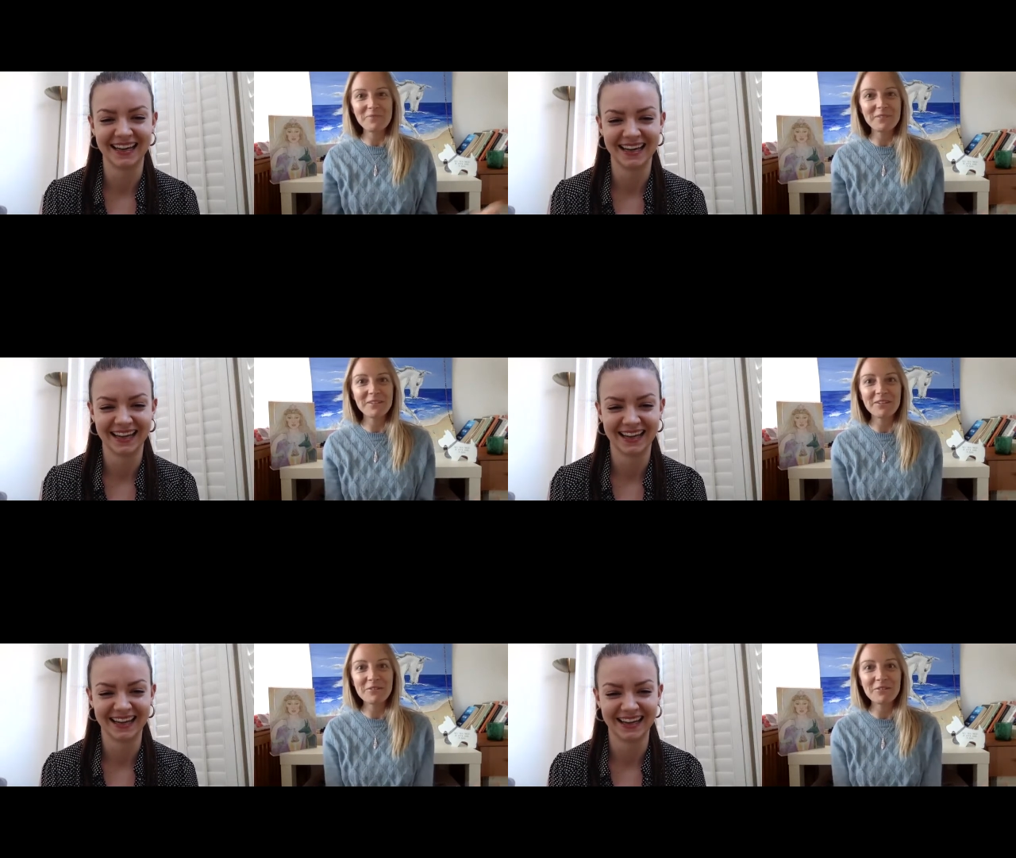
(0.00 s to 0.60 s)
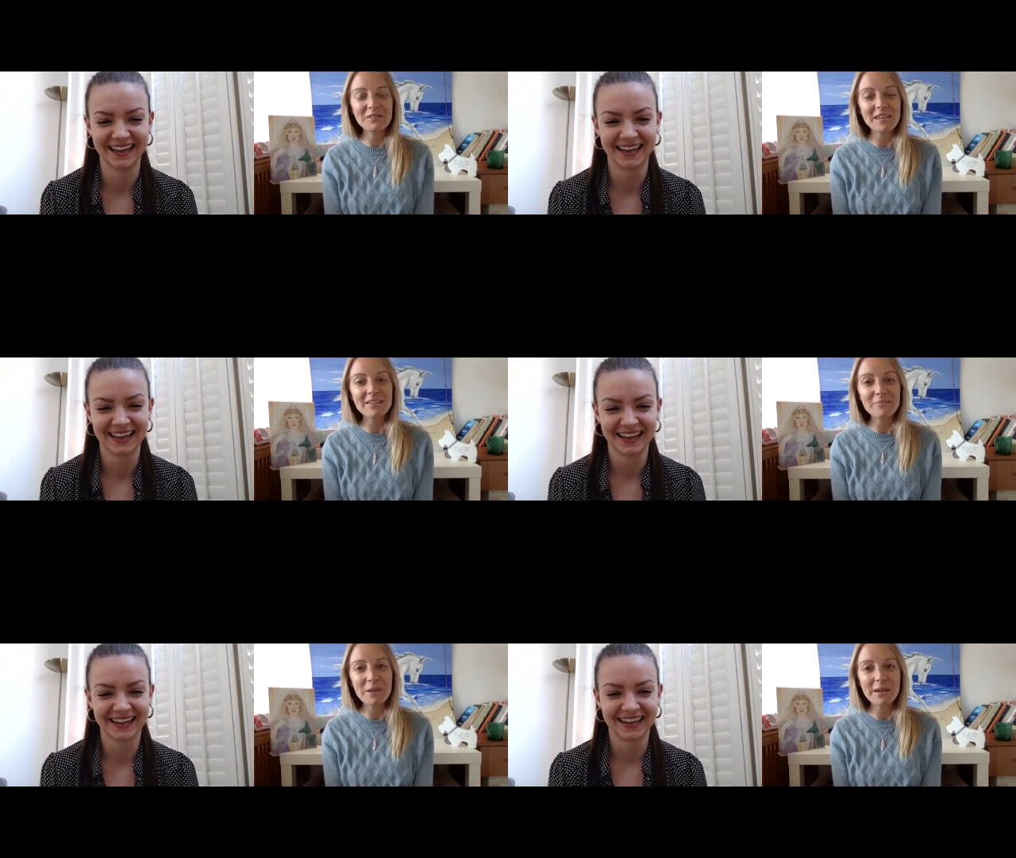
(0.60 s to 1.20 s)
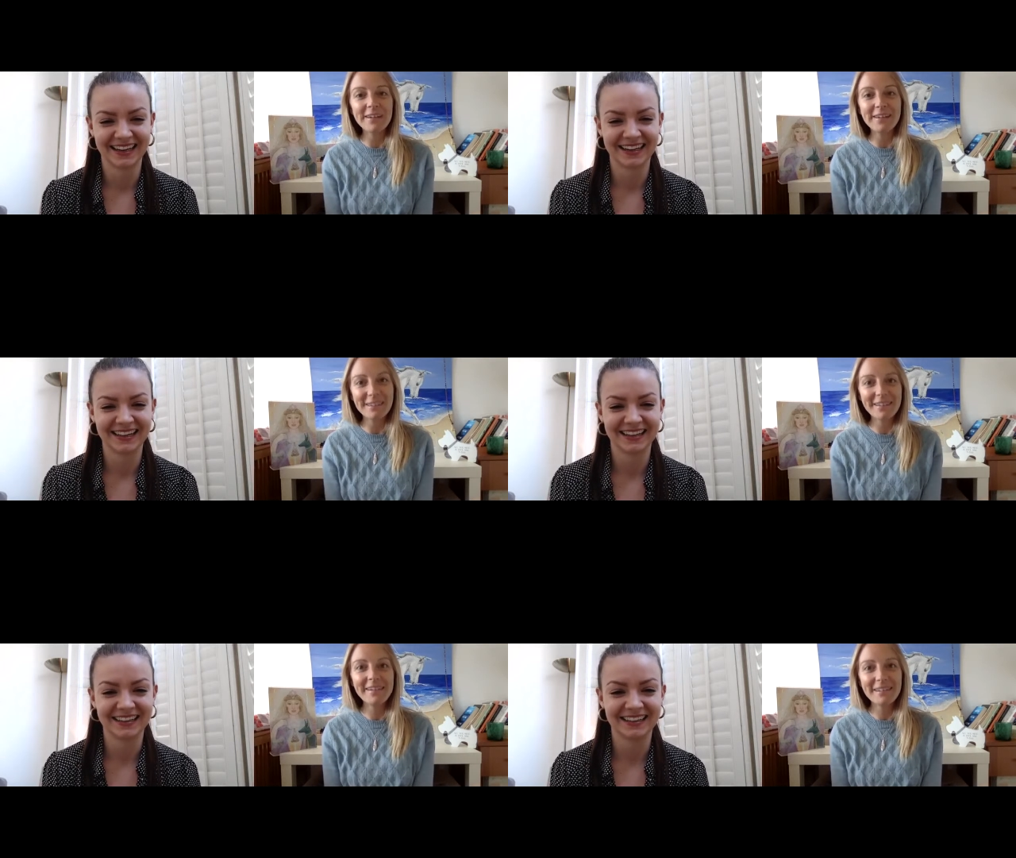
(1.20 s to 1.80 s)
Speaker 1: you know, you could take a pick.
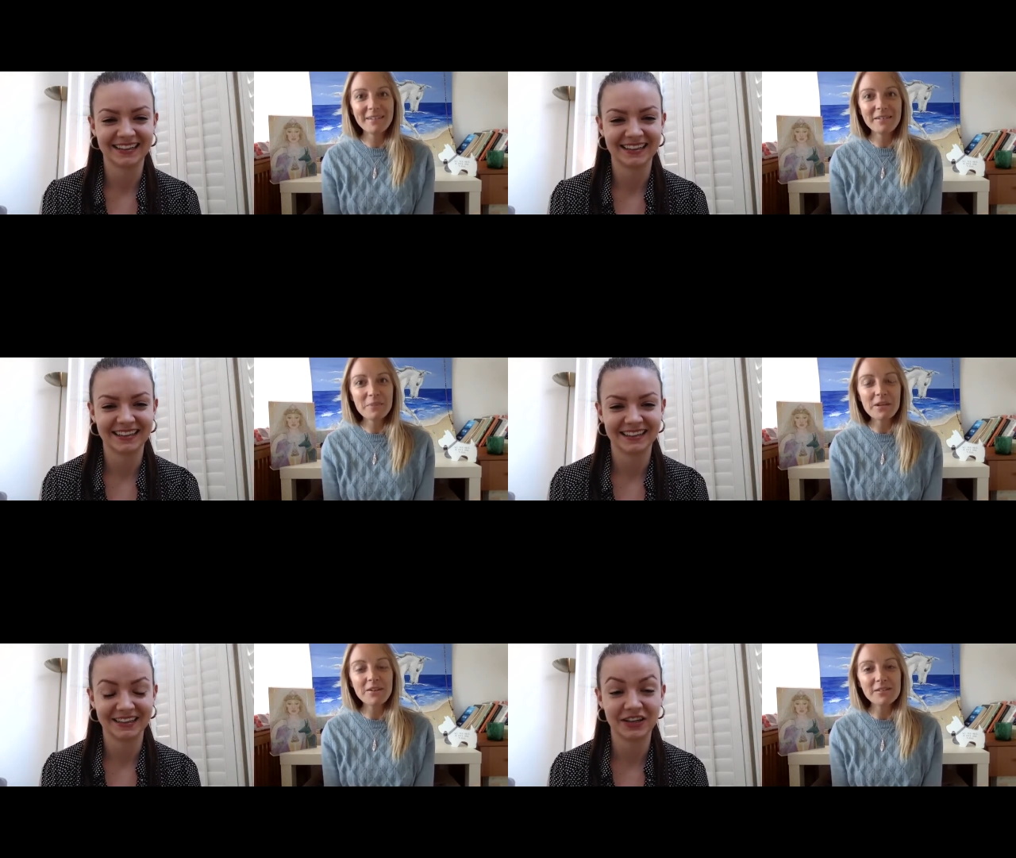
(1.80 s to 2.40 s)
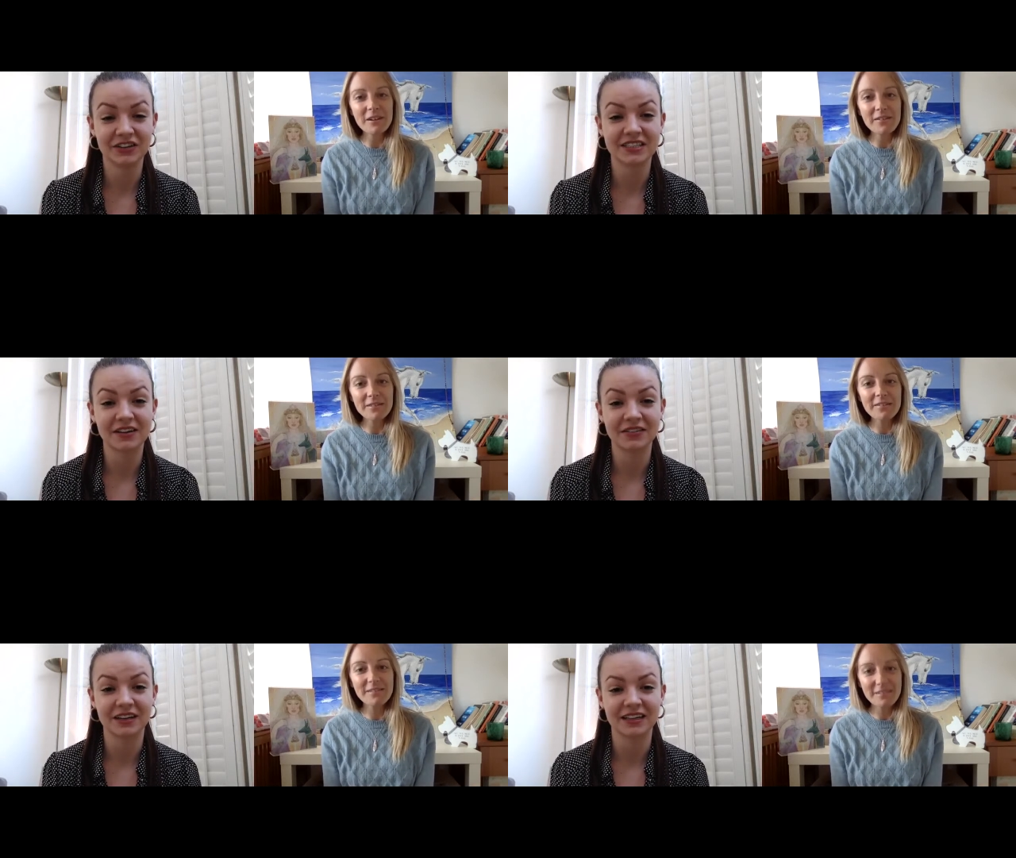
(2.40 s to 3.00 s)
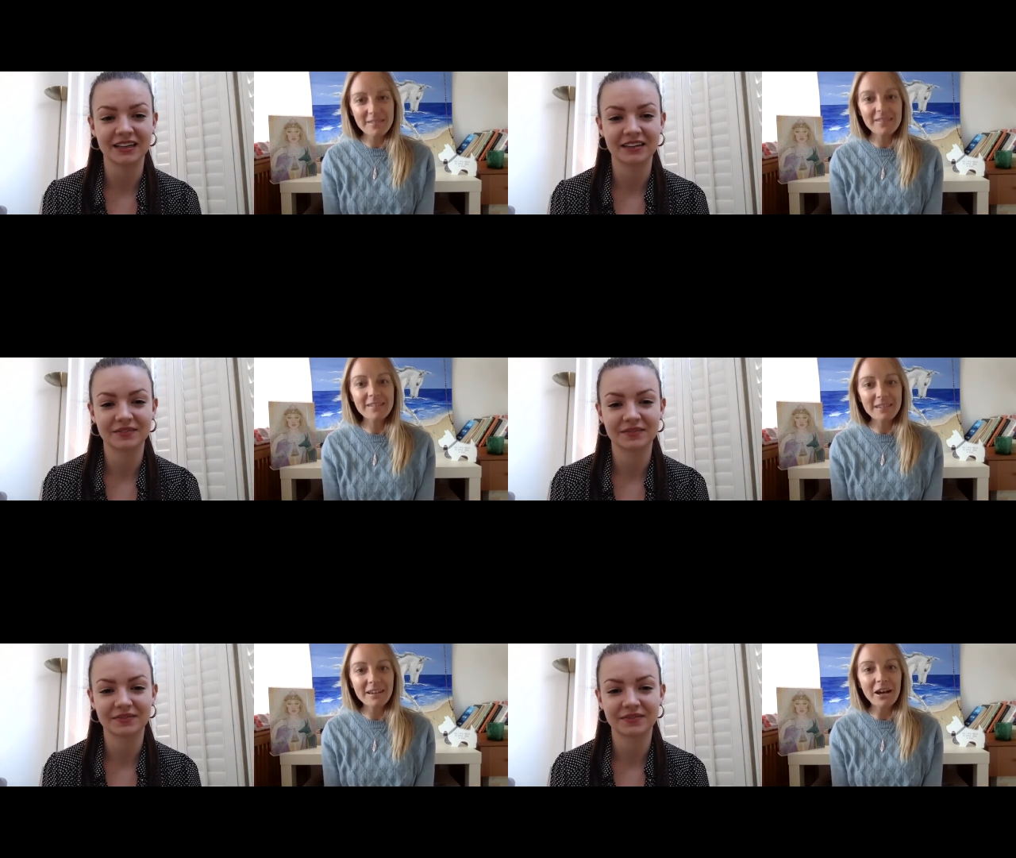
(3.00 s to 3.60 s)
No, definitely.
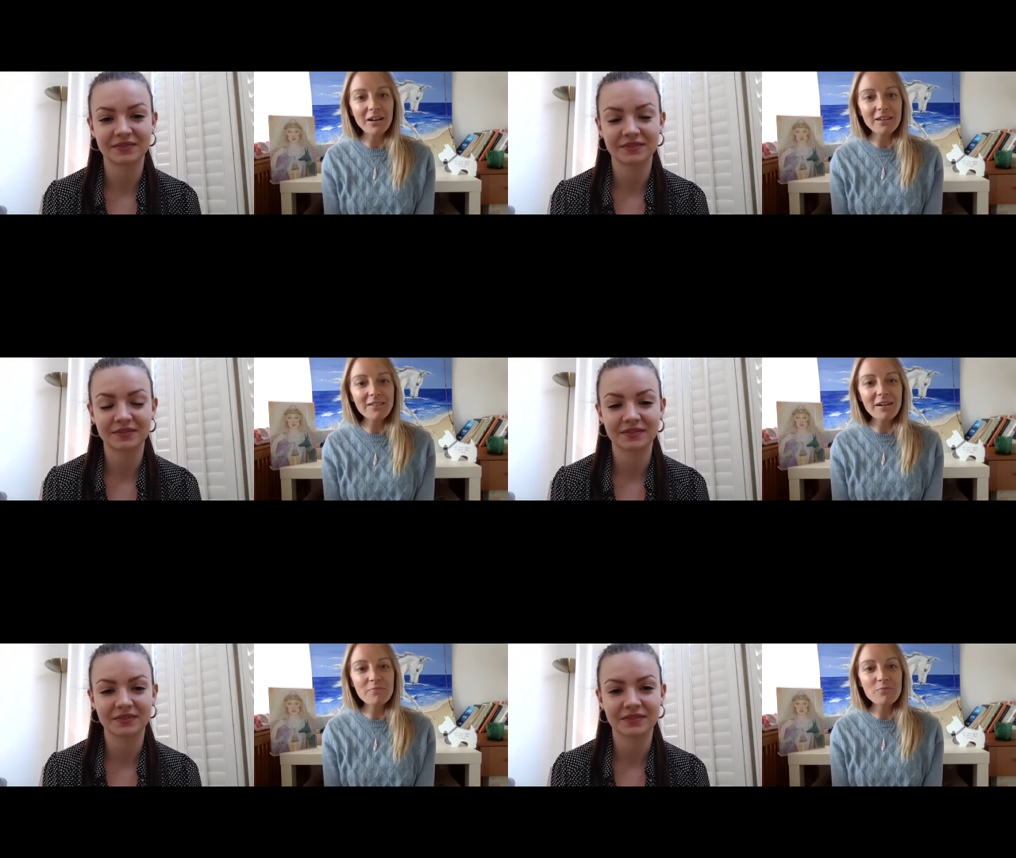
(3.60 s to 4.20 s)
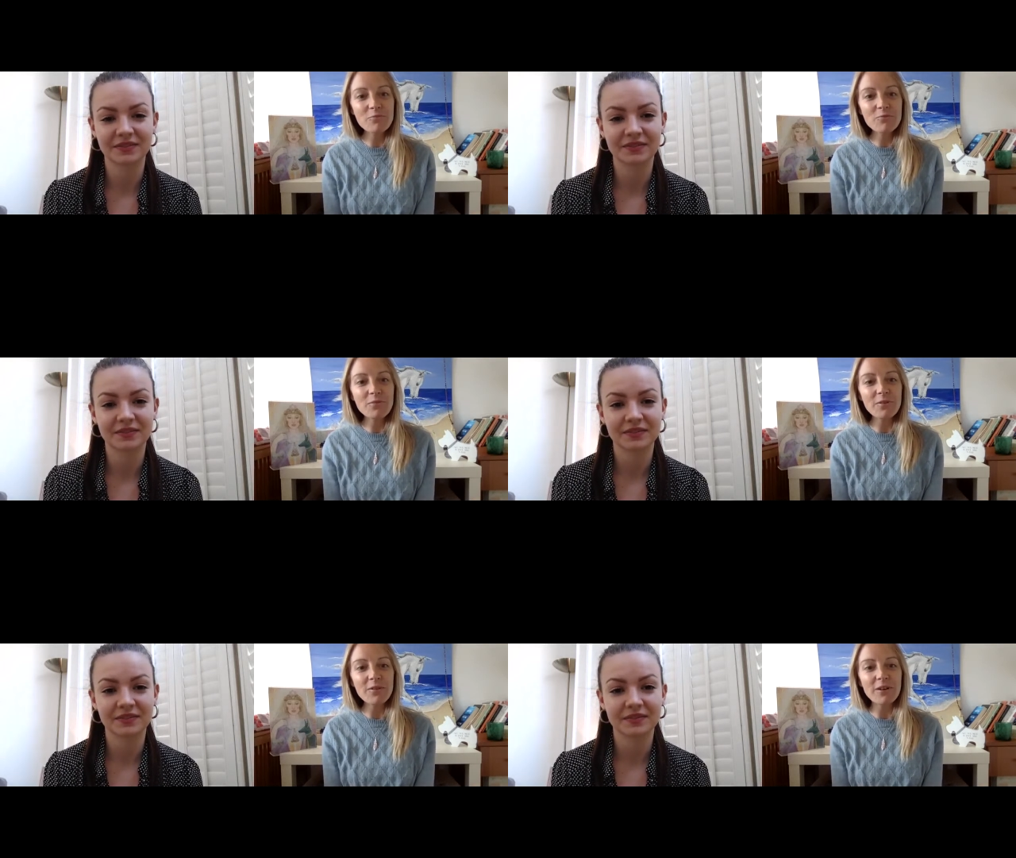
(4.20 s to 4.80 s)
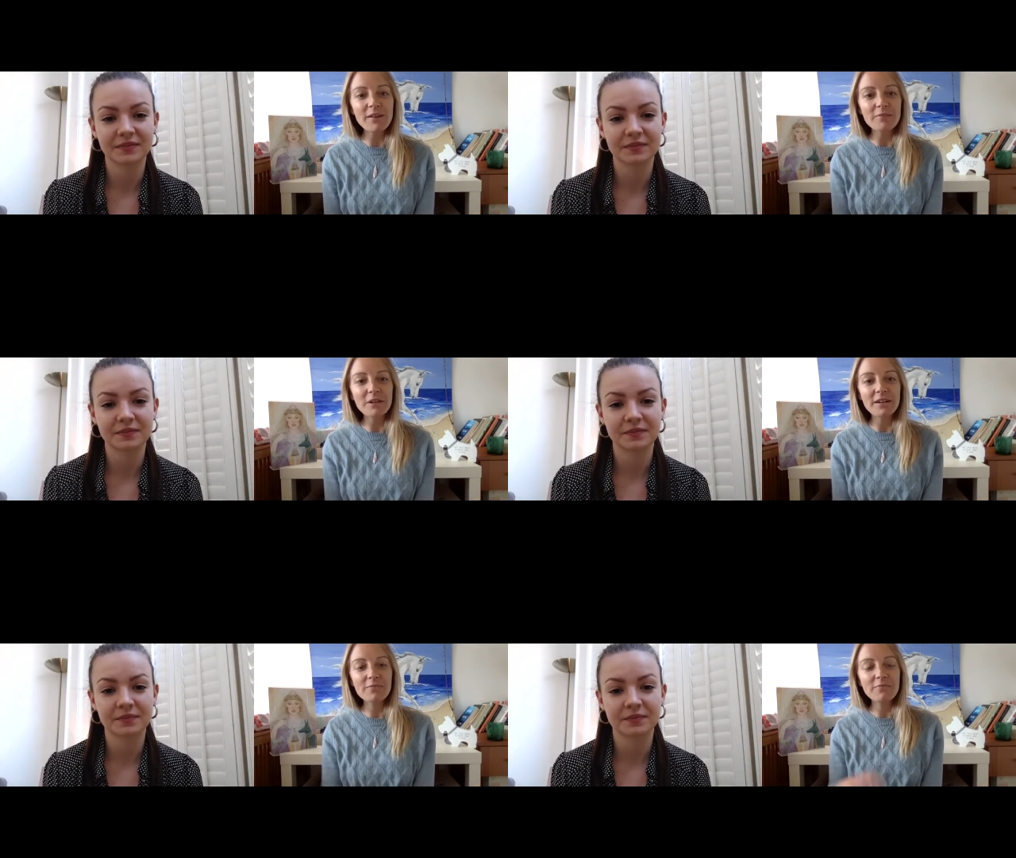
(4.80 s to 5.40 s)
The colour I'm I'm
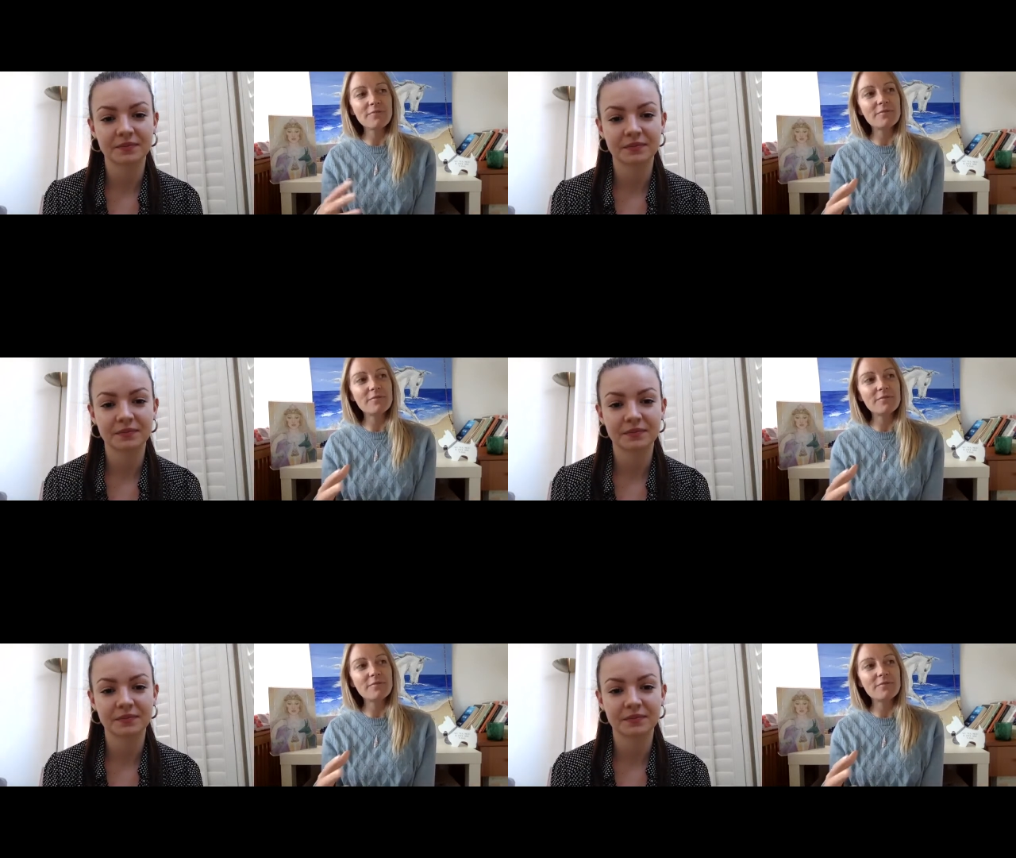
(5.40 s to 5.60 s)
kind of